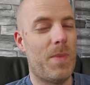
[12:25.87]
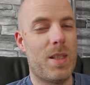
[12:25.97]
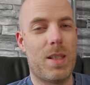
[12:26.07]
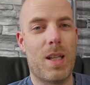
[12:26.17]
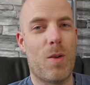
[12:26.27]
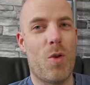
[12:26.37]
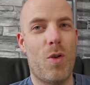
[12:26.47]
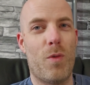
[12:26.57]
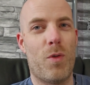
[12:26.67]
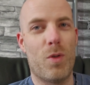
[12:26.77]
stick
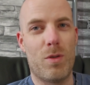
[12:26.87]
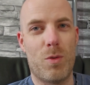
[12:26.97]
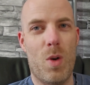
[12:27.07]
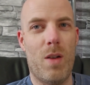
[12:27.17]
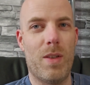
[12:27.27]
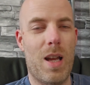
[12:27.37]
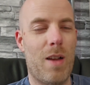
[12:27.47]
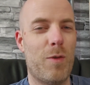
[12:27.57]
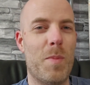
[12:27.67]
around for 12 and a half